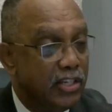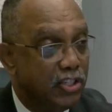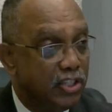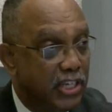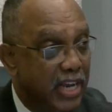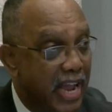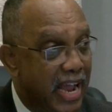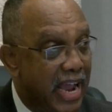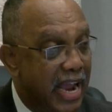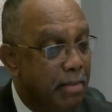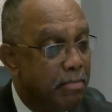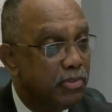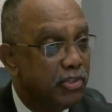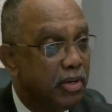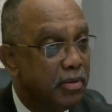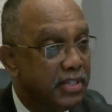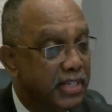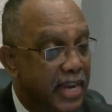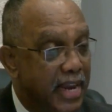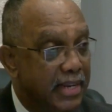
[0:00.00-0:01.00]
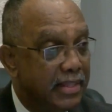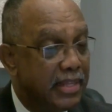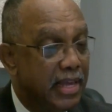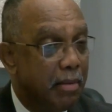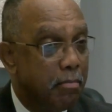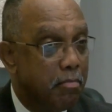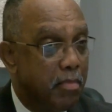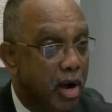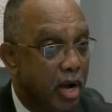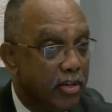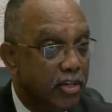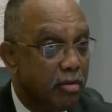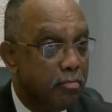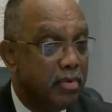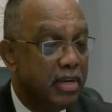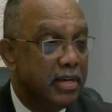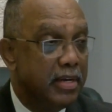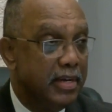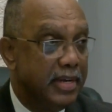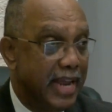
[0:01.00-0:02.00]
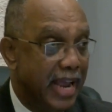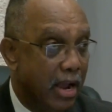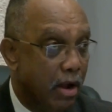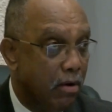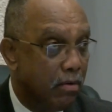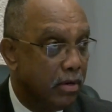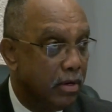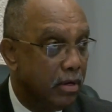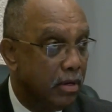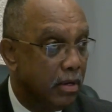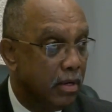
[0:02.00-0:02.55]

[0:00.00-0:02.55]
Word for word: It's time to take that monument down.